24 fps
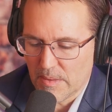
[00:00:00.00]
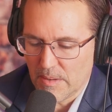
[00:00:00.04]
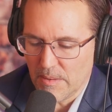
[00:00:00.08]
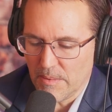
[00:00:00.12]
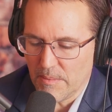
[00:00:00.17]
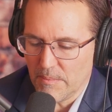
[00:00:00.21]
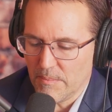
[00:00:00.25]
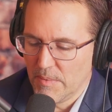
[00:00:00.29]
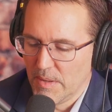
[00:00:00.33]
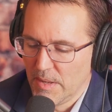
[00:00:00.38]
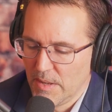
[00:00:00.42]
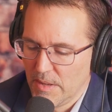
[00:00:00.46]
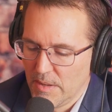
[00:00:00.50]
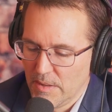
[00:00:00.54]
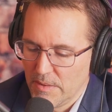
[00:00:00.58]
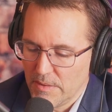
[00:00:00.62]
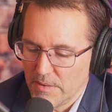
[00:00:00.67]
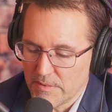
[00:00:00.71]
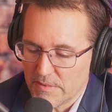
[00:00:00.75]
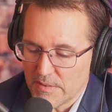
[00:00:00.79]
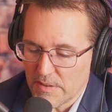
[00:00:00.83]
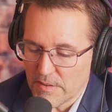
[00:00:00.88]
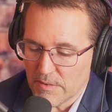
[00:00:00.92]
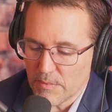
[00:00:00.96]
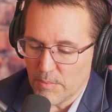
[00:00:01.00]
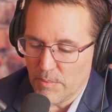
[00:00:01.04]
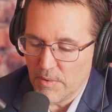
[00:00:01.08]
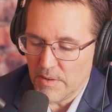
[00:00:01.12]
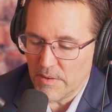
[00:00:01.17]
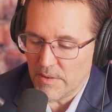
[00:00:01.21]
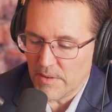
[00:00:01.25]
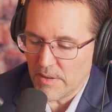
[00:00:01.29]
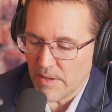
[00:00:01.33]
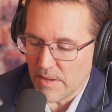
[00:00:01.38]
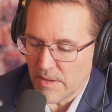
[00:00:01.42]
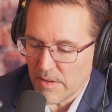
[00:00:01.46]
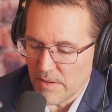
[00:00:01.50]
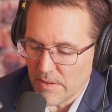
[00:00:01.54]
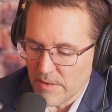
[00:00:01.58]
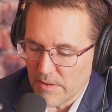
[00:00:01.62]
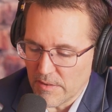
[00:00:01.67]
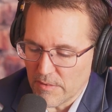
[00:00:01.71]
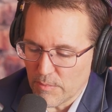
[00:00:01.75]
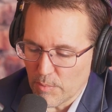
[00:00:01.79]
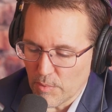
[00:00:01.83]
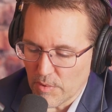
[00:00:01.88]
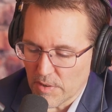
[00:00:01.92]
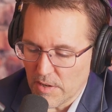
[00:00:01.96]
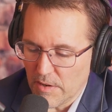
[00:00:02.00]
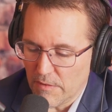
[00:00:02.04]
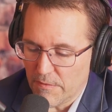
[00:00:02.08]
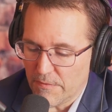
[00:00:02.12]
Yep. The sixth one is we're going to